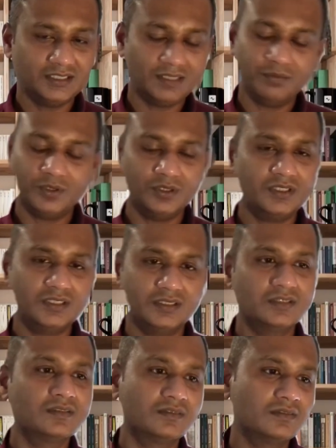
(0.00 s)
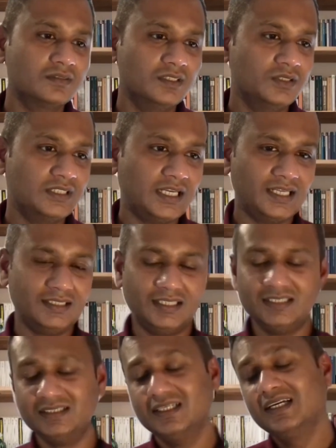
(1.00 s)
They both use that.
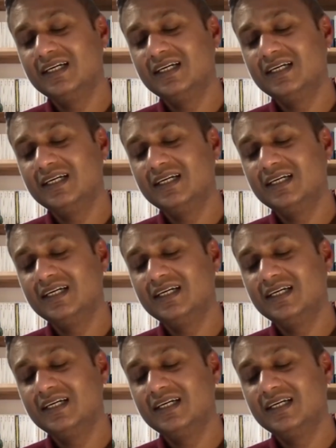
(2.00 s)
There's